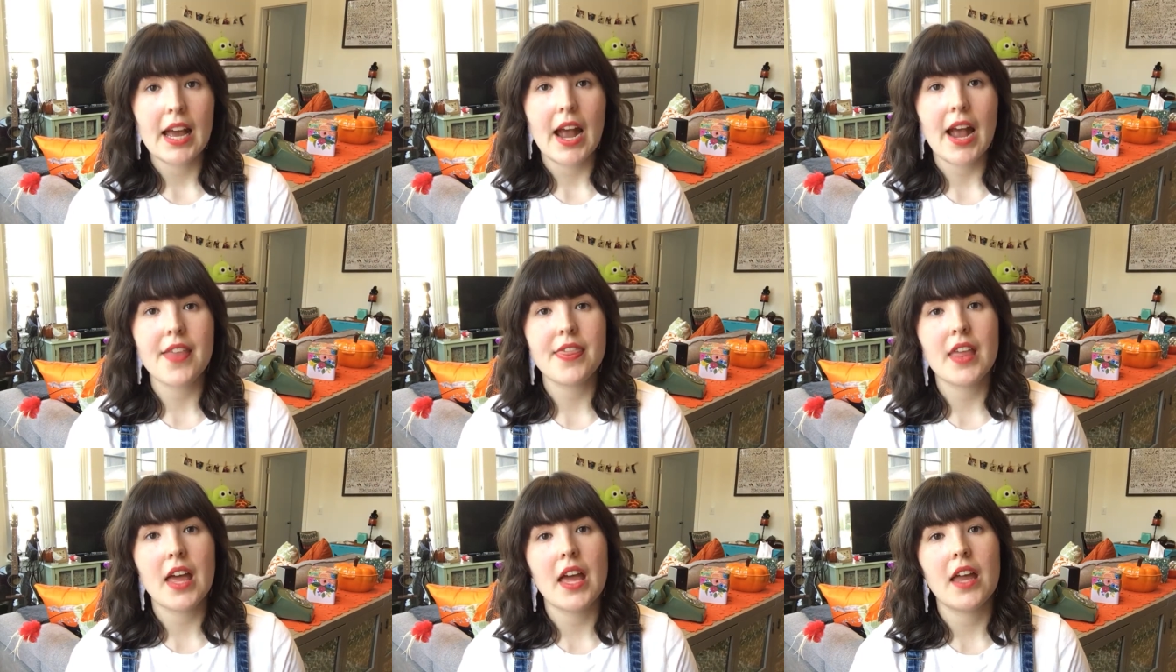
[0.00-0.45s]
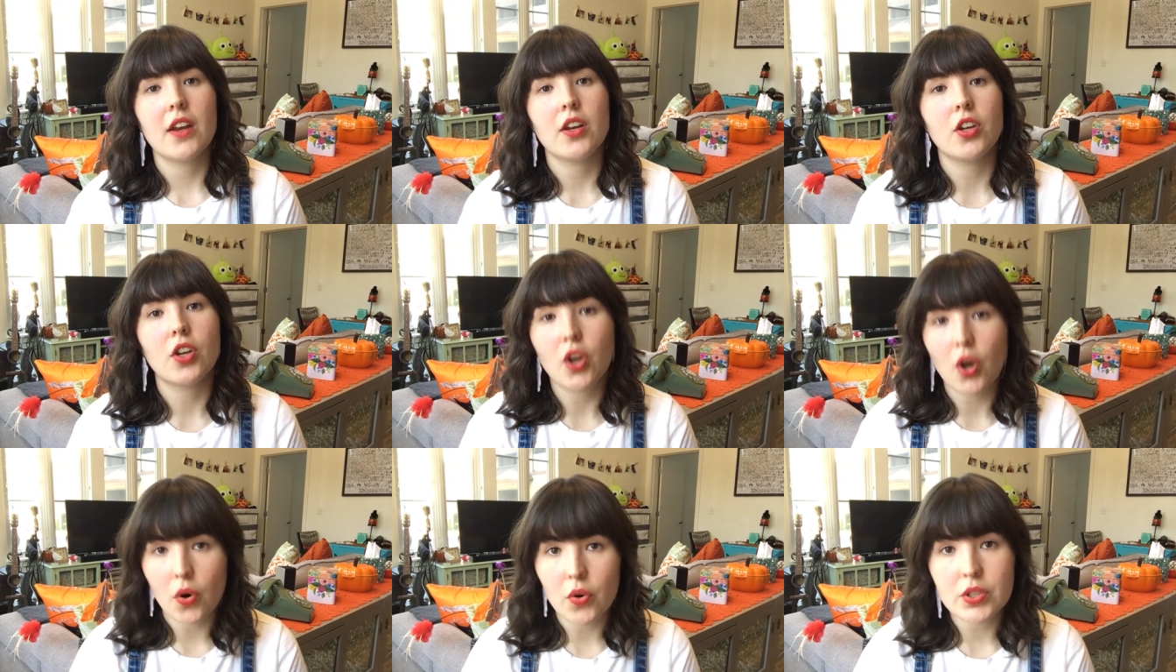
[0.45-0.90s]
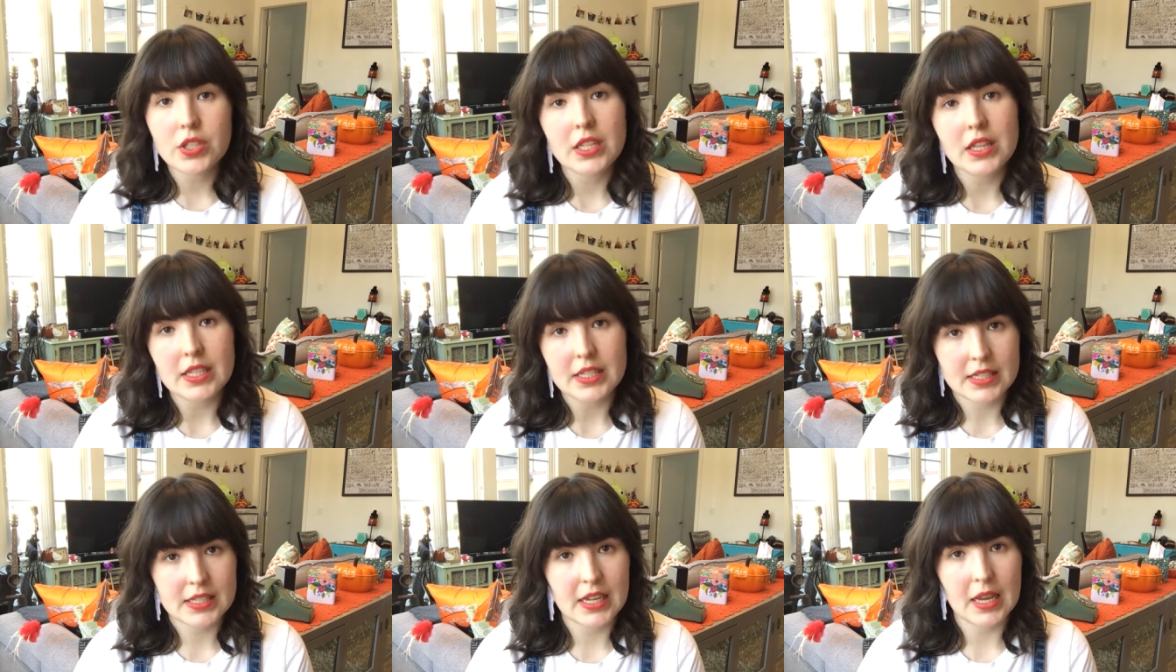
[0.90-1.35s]
and then go to
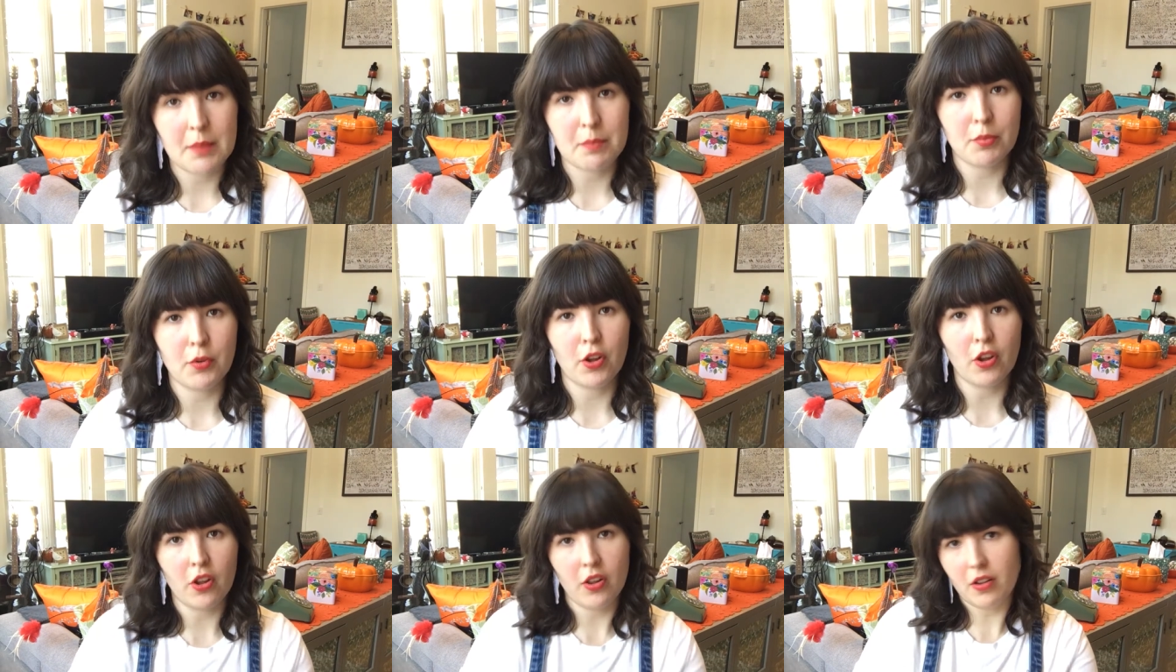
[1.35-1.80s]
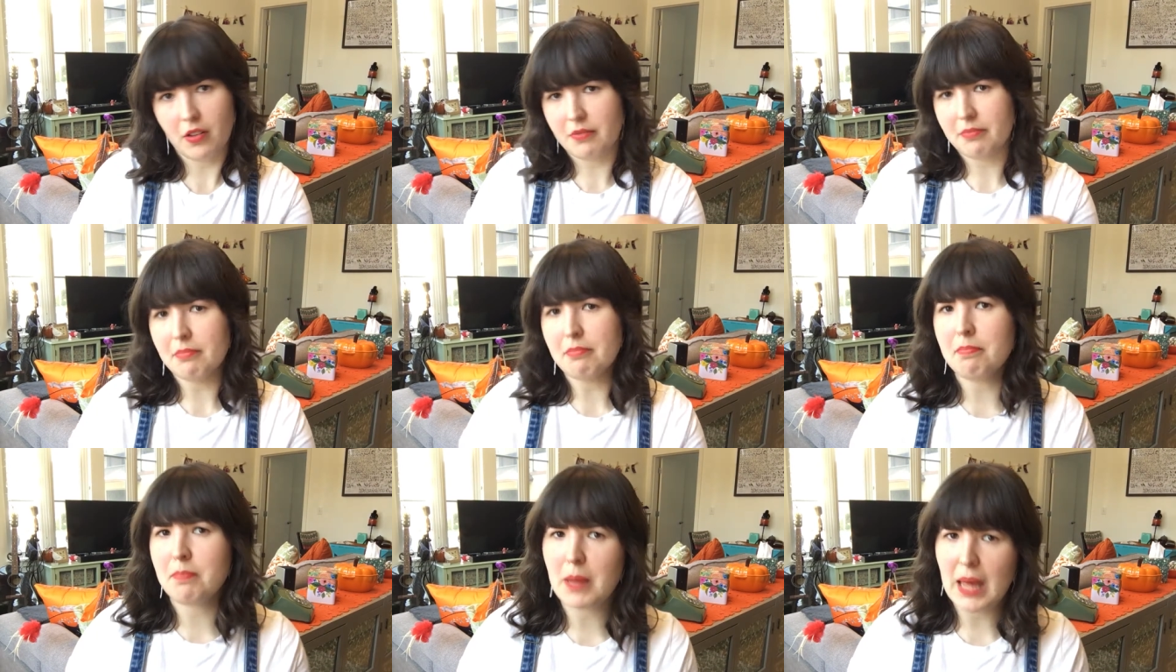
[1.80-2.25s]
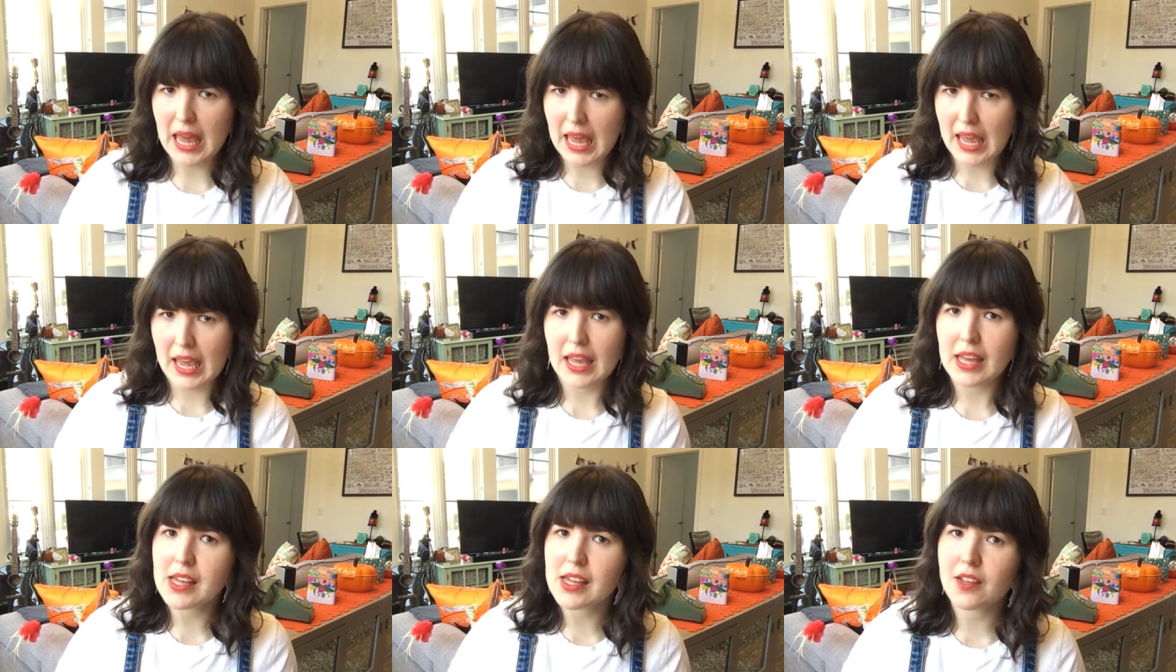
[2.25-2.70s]
the sample
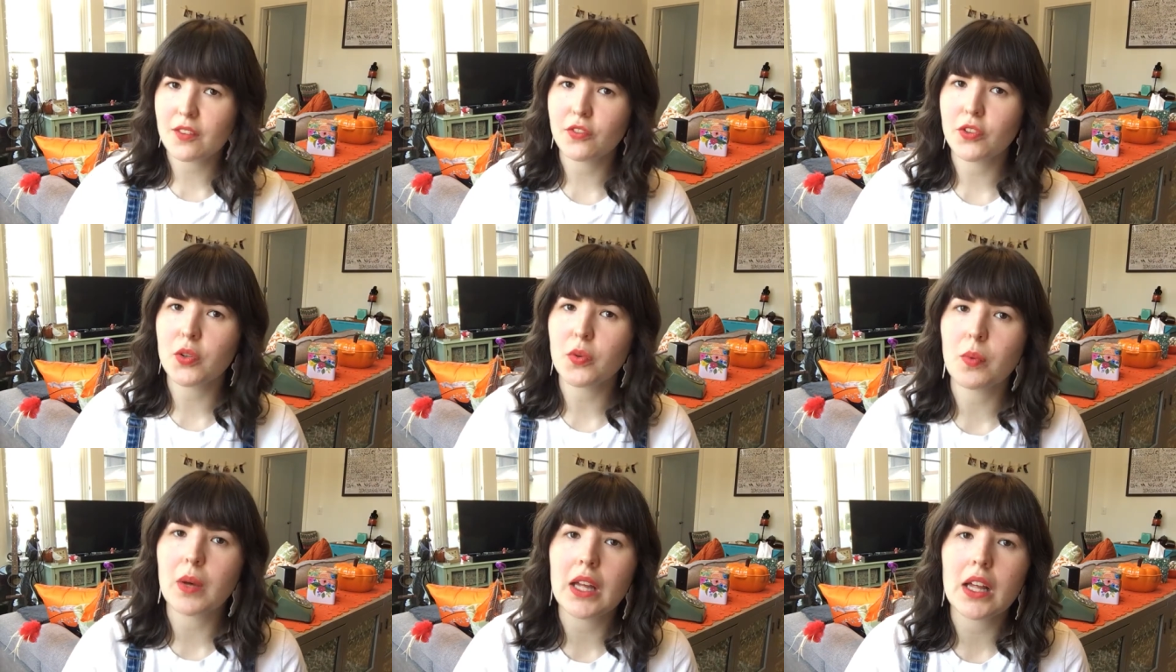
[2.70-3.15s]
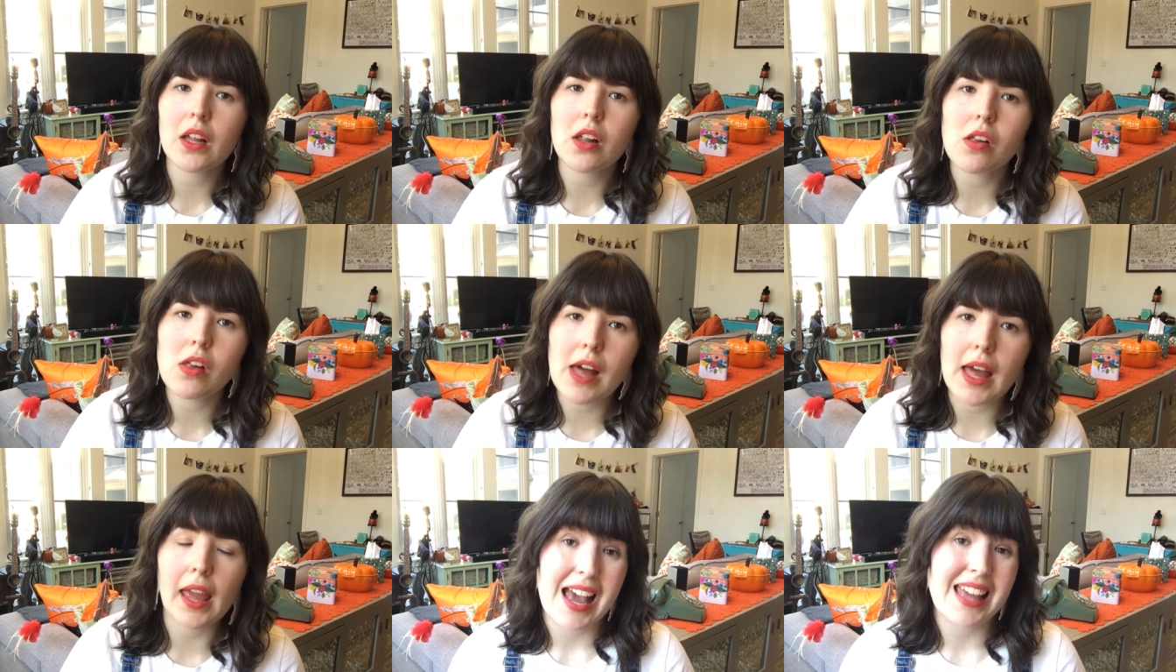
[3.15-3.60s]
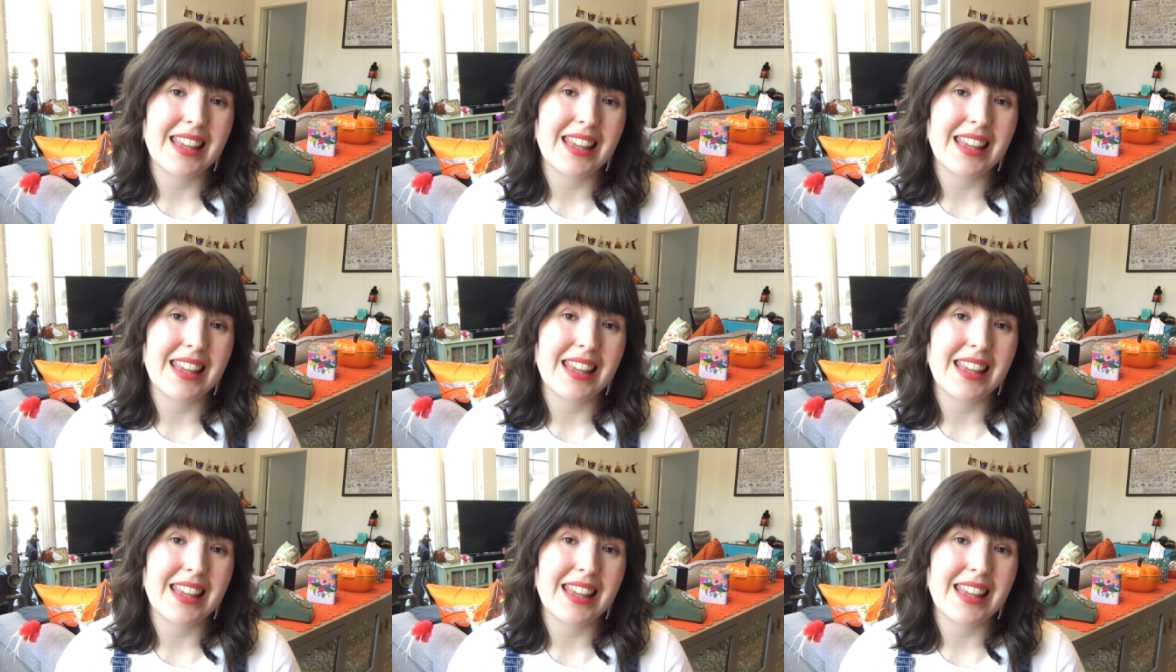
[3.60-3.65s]
bay, if you will,